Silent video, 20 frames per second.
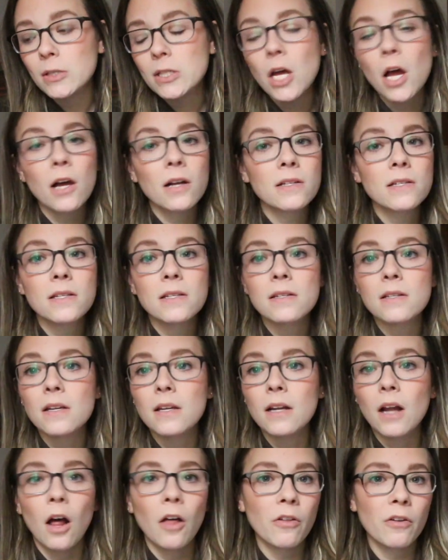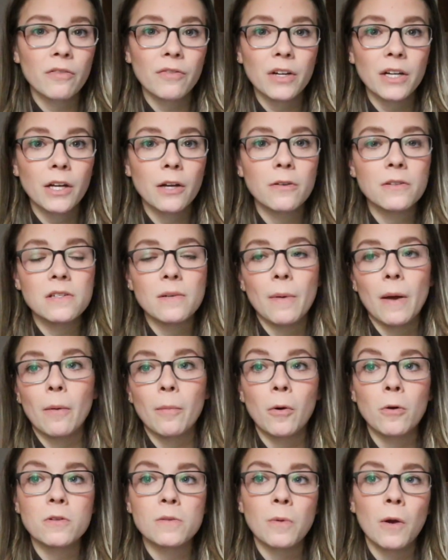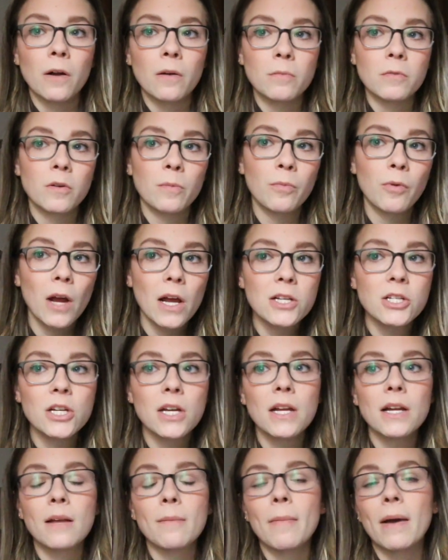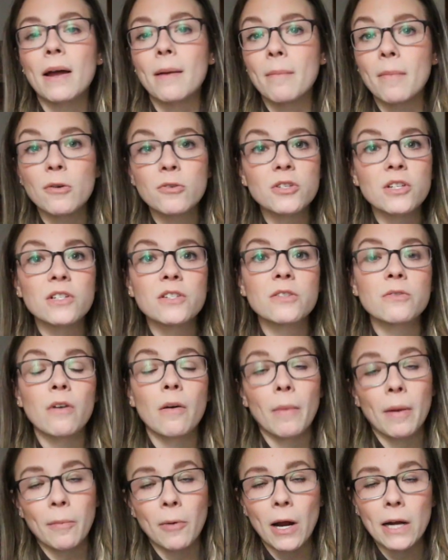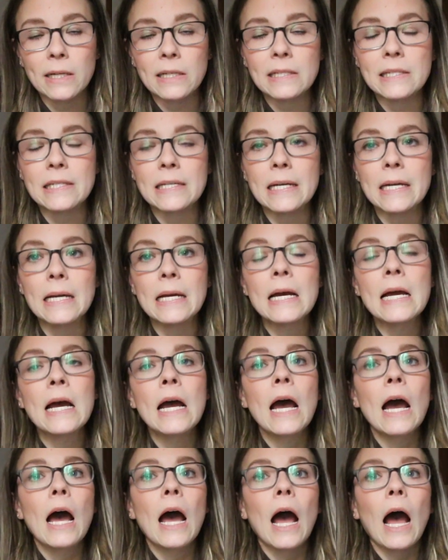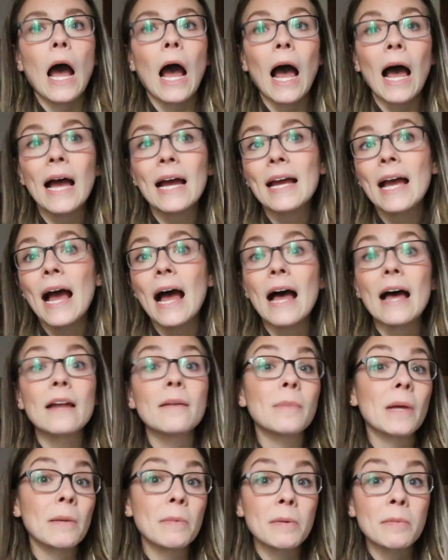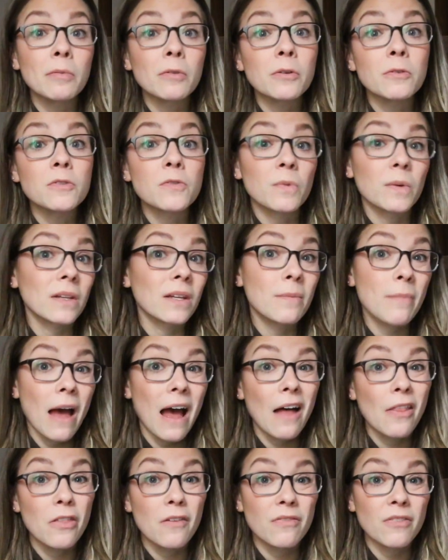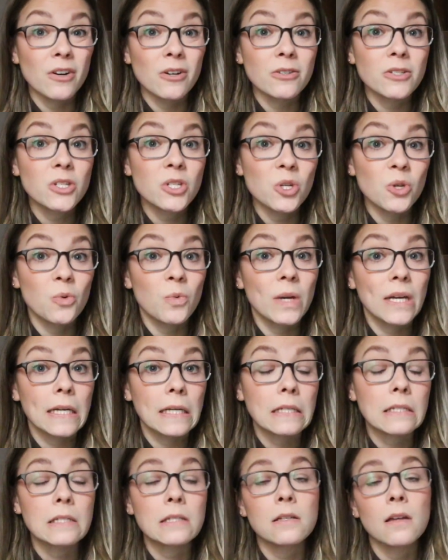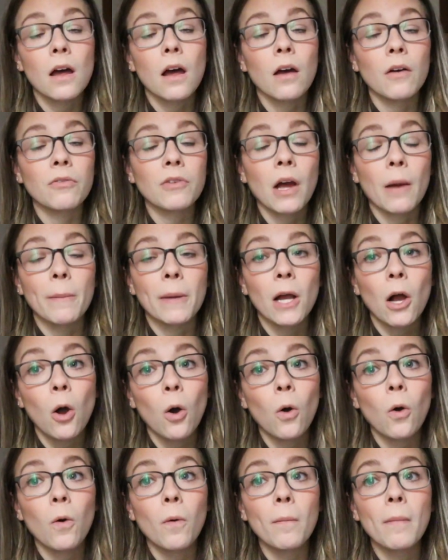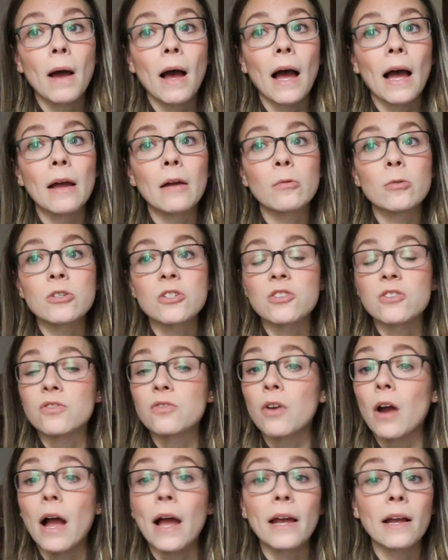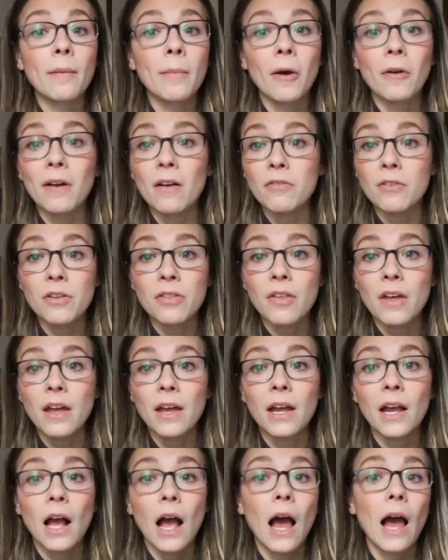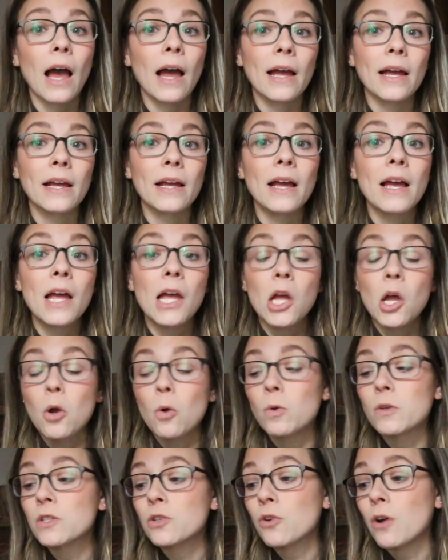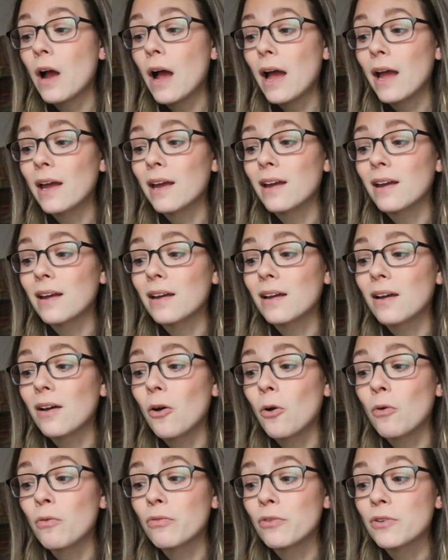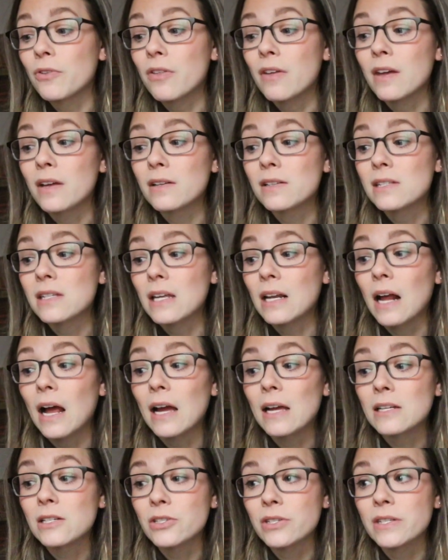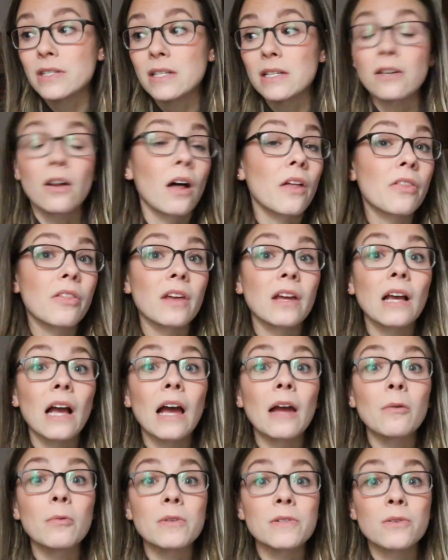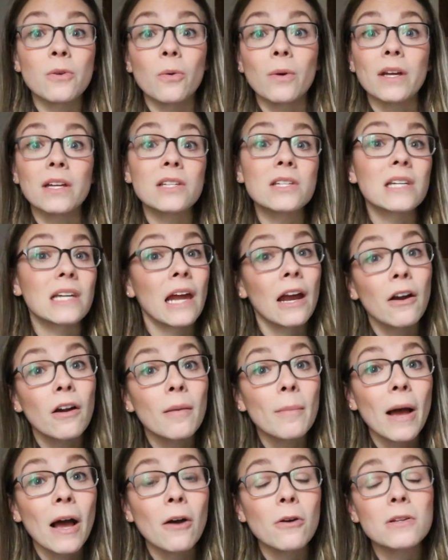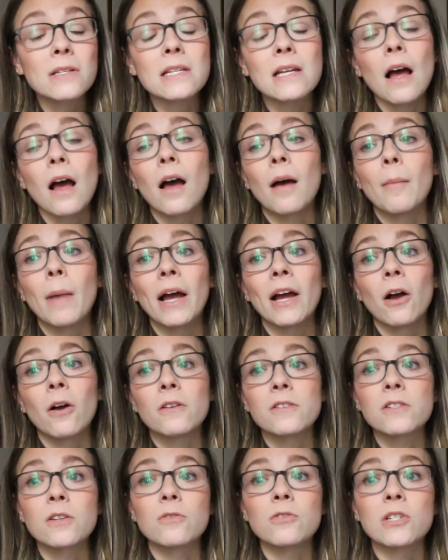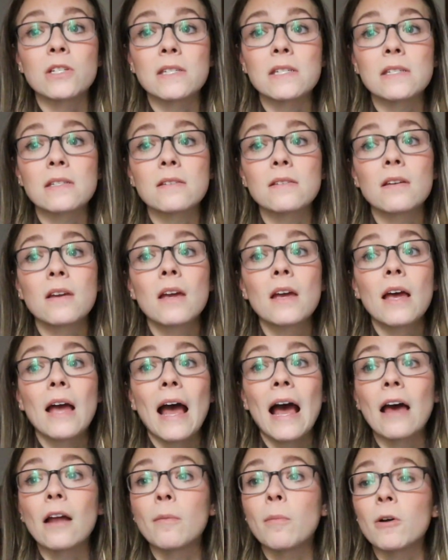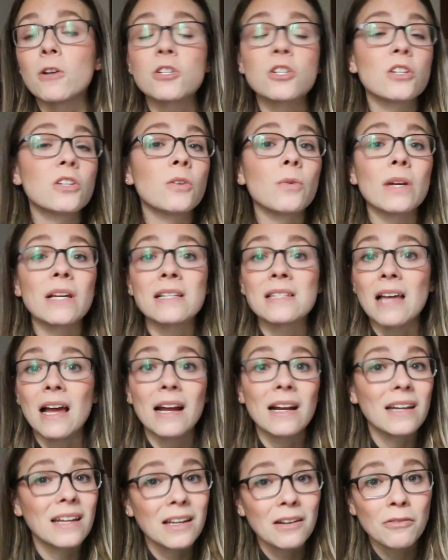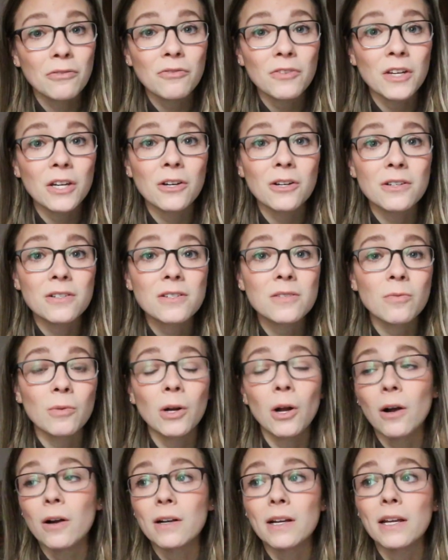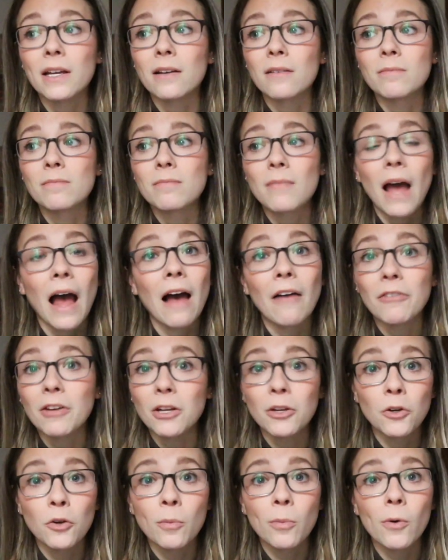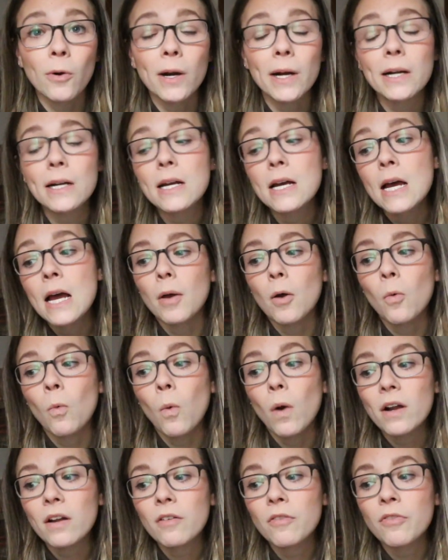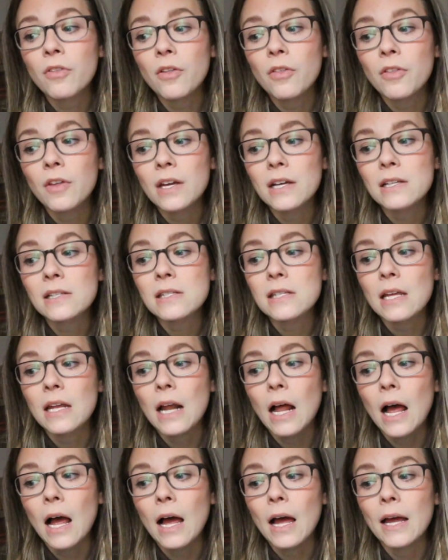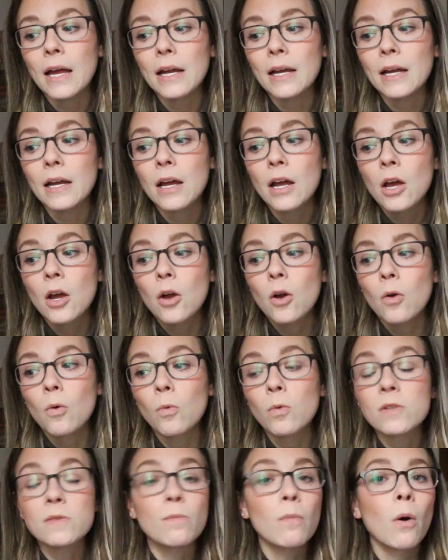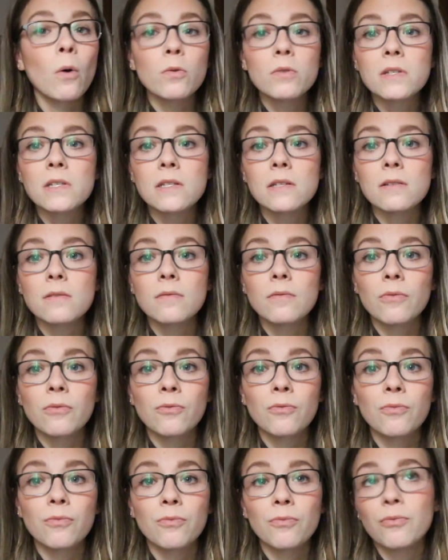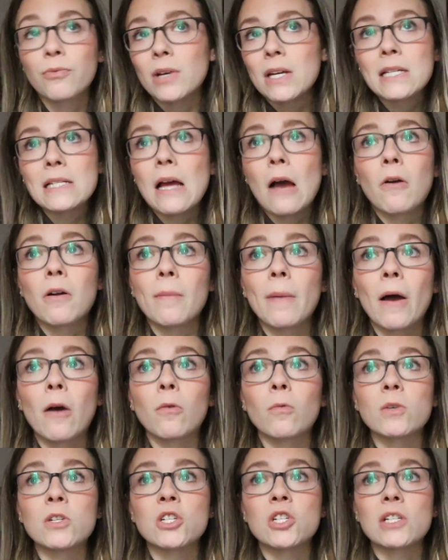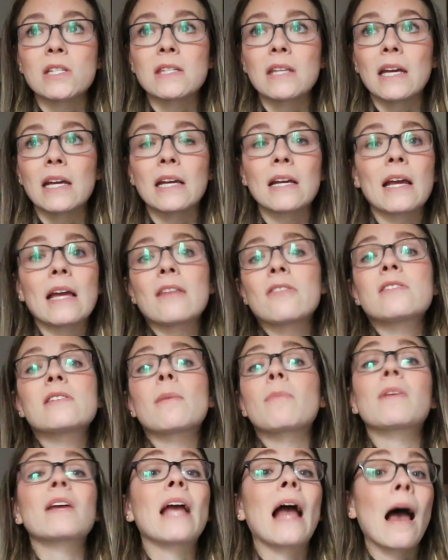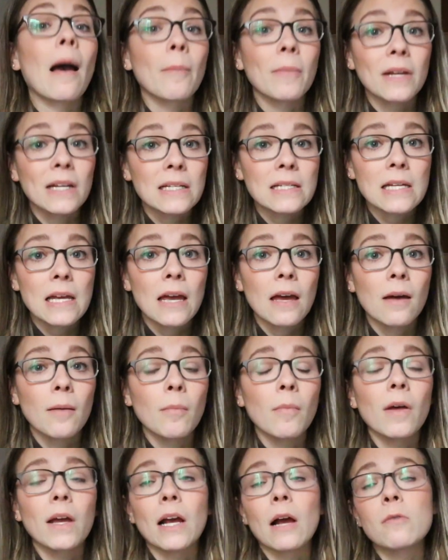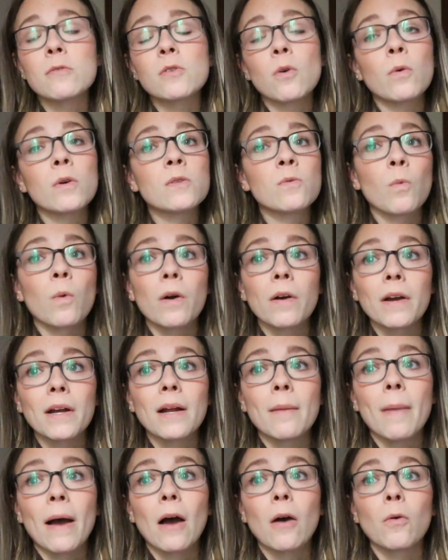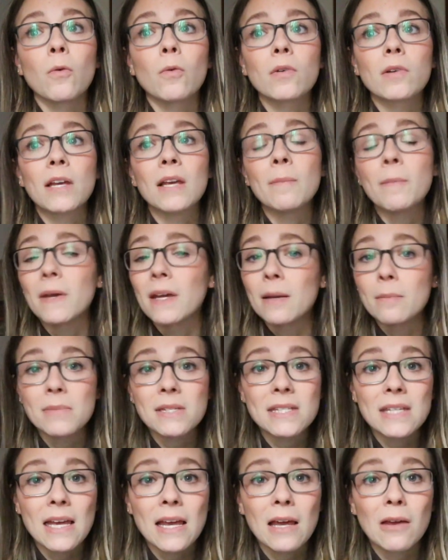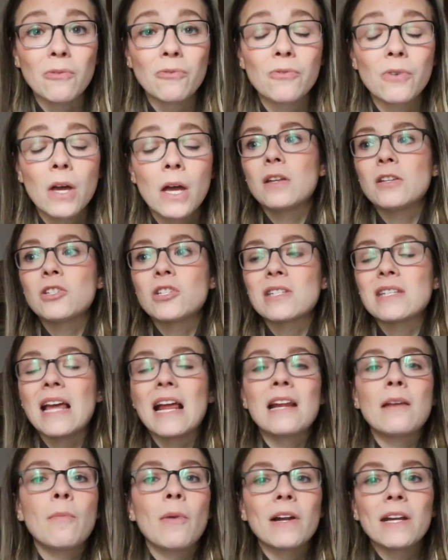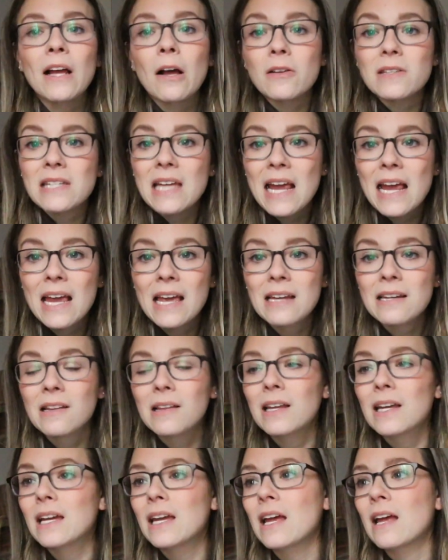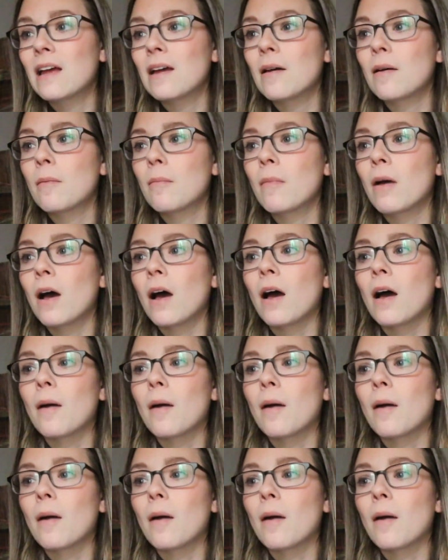we talked in other videos about postpartum depression and my emotions throughout my pregnancy. I had baby blues really bad the first 2 weeks of coming home. I was just crying about everything. I was crying over things that I just did not think I was going to care about. I also just had a bunch of new anxiety and fears regarding having a newborn. One of the things that I was most freaked out about was just like something happening to him. Like, I was always worried about keeping him safe, just anybody else handling him,